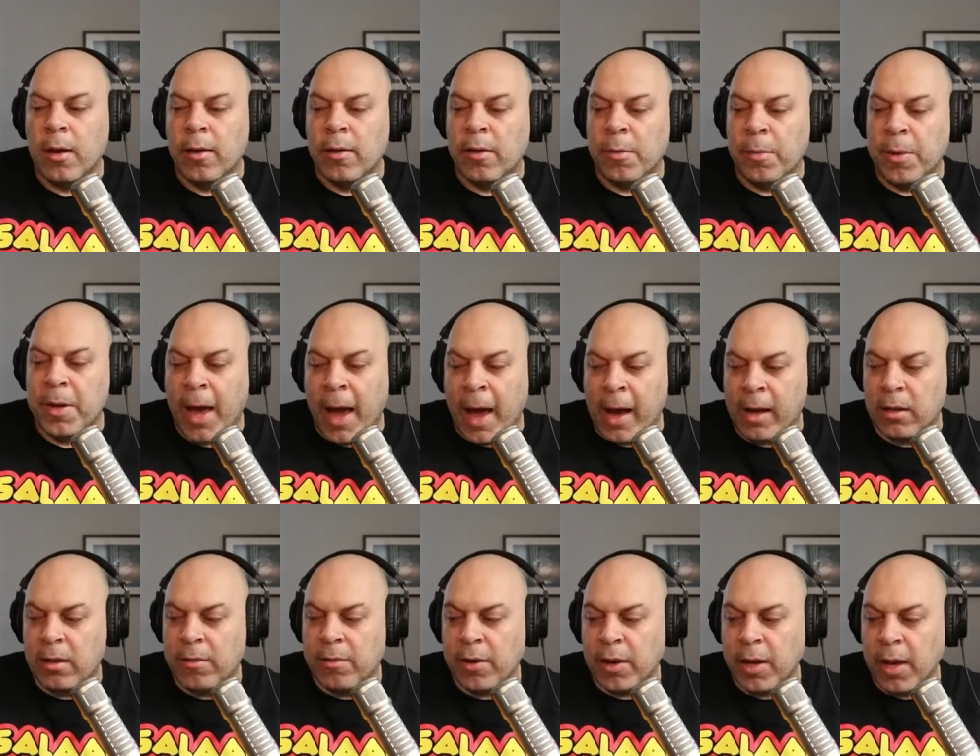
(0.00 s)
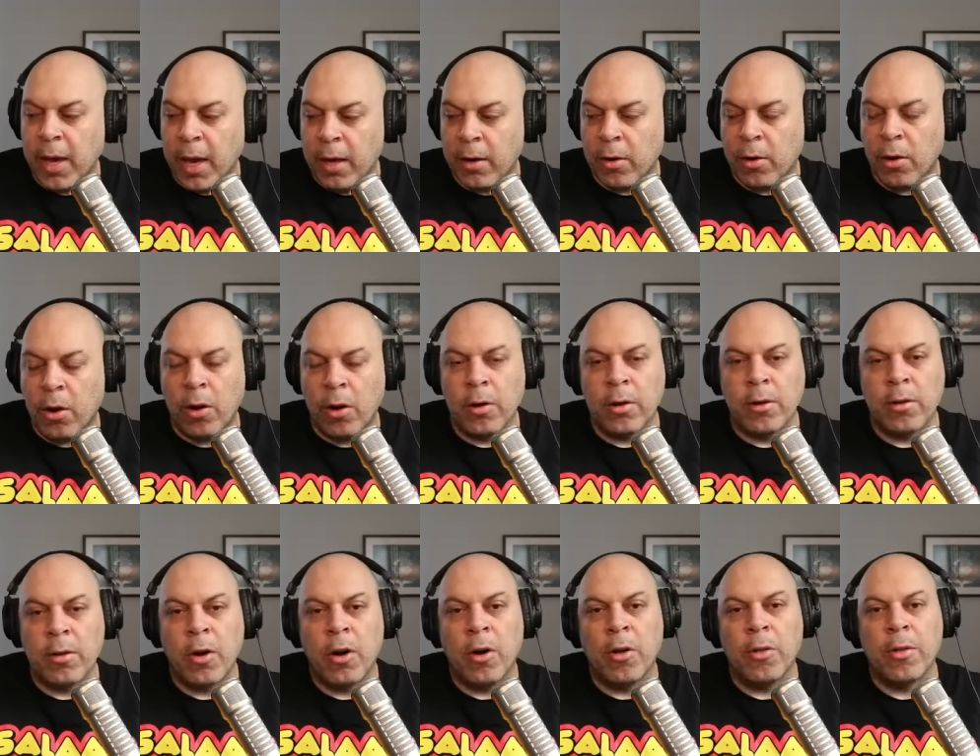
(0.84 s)
to be active again
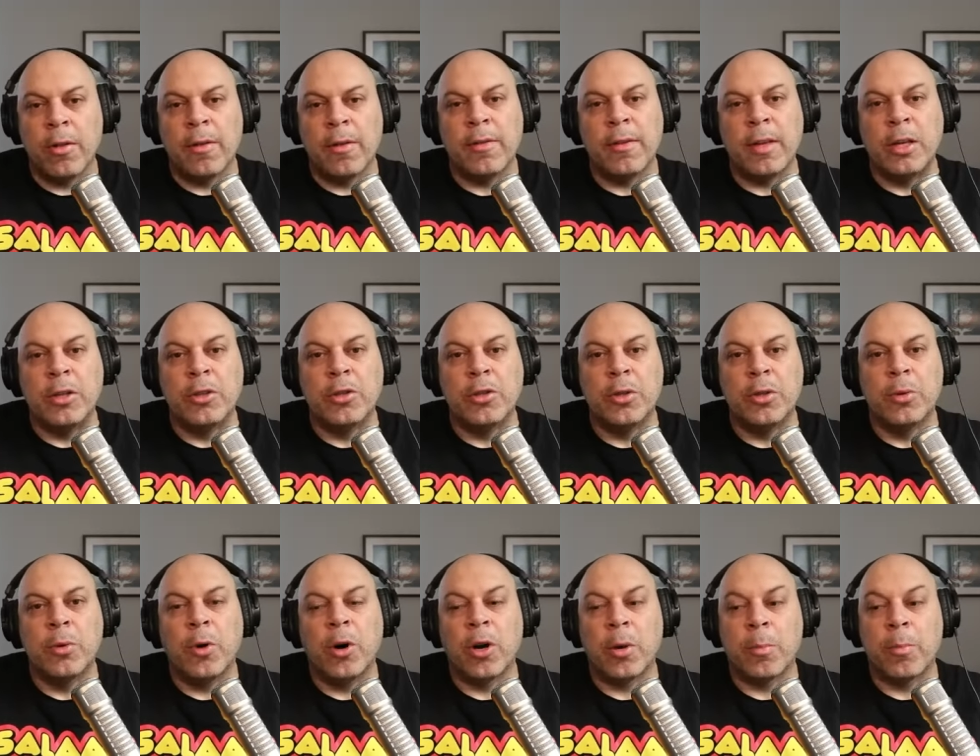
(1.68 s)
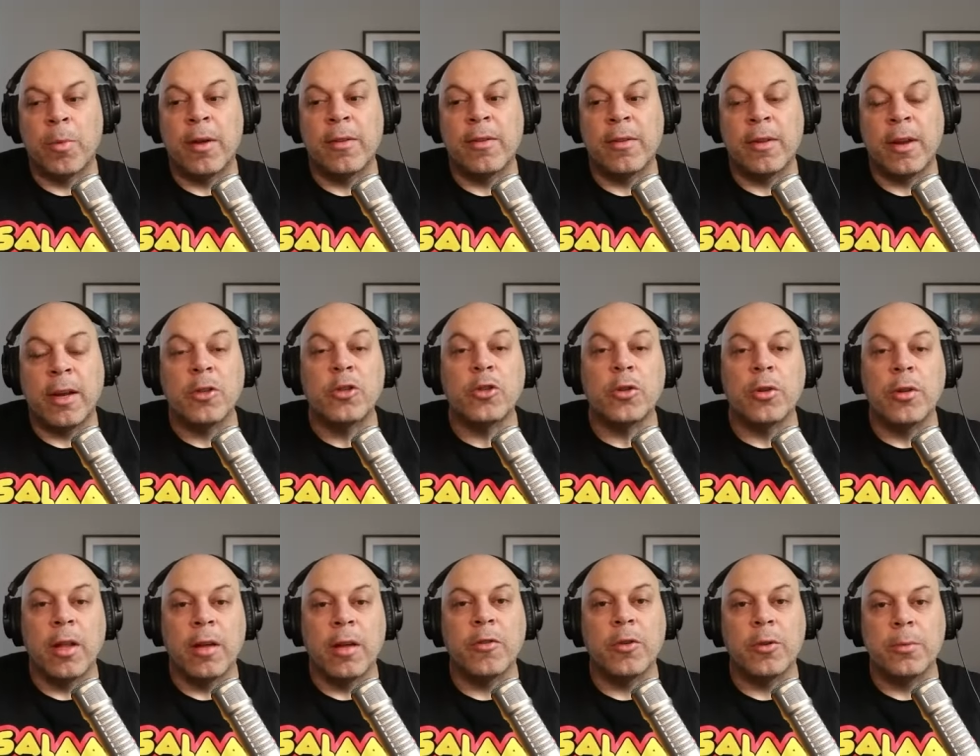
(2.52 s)
on on this issue on a
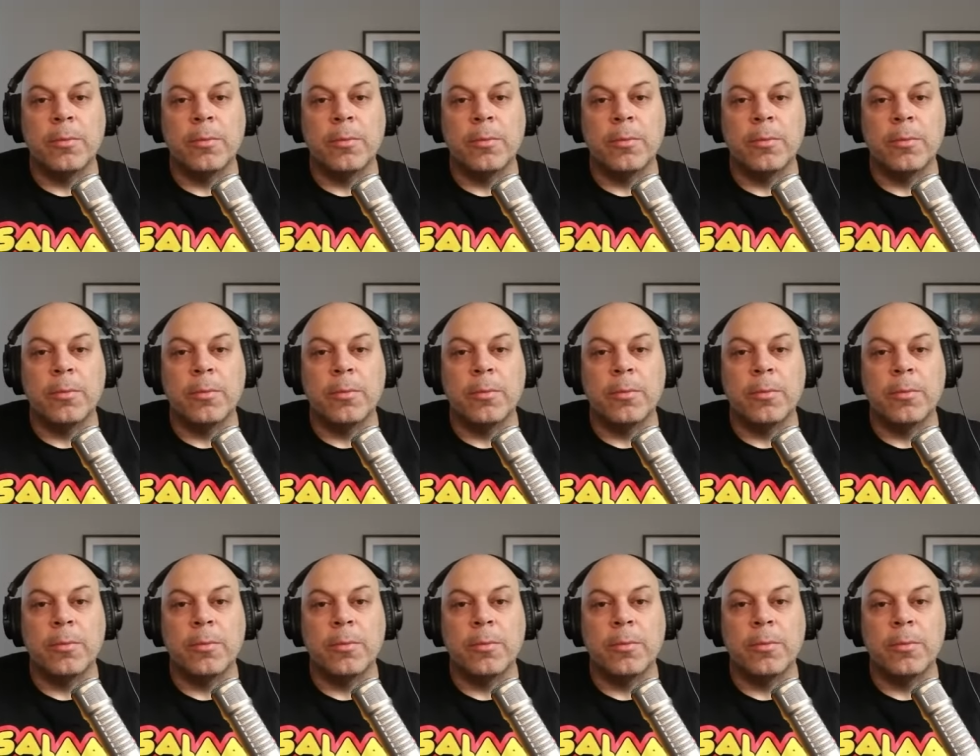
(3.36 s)
presidential level.